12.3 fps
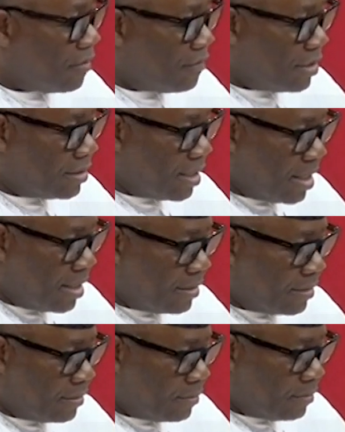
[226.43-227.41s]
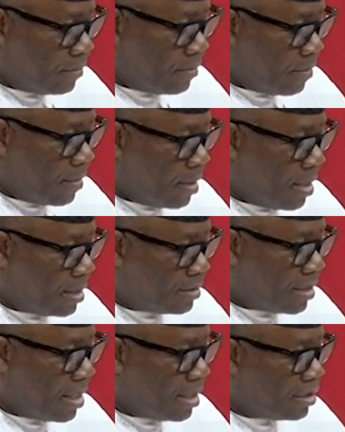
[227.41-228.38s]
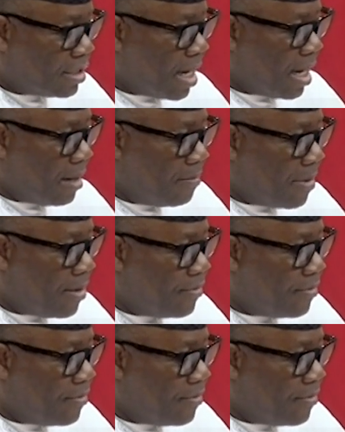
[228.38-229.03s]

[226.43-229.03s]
of the Senate, the Senate shall, by